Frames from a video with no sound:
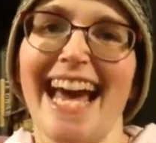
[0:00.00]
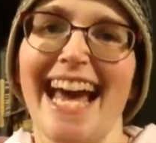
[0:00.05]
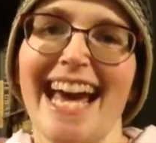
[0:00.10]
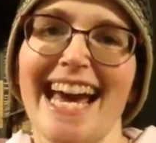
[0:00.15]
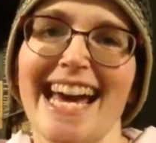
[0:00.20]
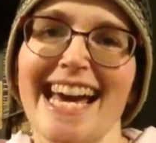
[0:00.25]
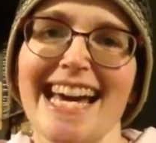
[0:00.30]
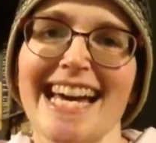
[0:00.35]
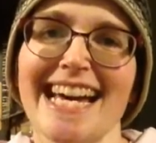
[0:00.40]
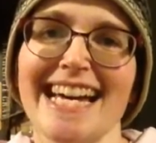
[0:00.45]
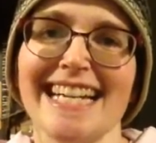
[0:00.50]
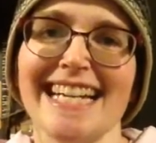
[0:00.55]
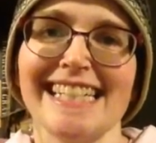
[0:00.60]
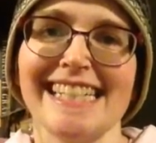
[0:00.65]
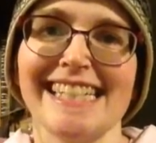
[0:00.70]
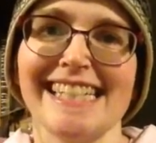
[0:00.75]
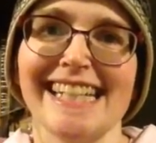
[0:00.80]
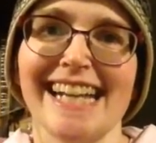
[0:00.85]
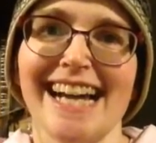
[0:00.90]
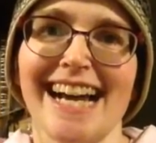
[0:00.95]

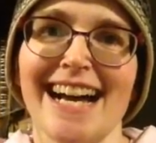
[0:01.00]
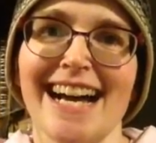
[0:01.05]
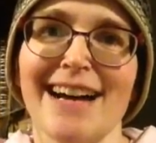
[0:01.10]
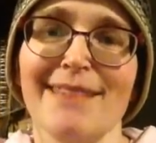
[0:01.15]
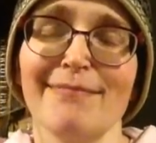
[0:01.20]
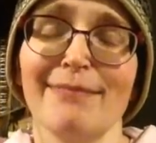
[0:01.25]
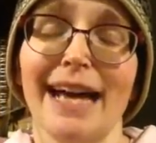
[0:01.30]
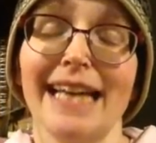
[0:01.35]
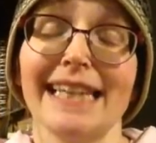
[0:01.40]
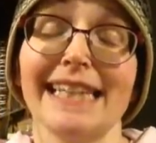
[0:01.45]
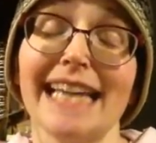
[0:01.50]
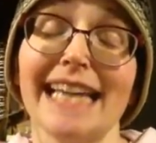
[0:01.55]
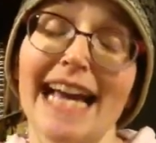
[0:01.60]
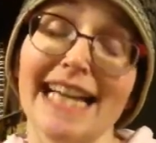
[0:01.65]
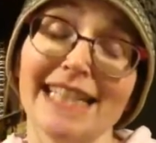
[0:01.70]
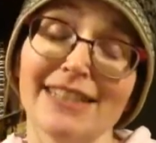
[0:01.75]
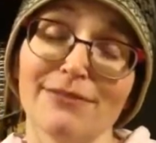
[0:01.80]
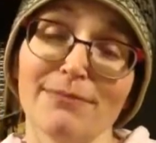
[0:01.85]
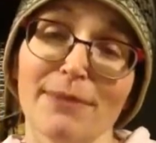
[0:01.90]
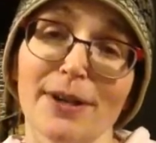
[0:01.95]
And at the
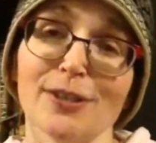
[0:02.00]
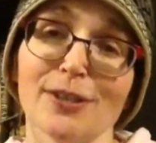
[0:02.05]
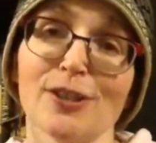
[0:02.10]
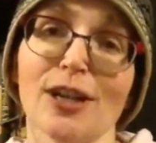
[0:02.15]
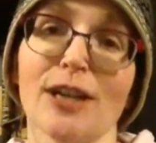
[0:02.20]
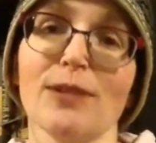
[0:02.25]
end of March,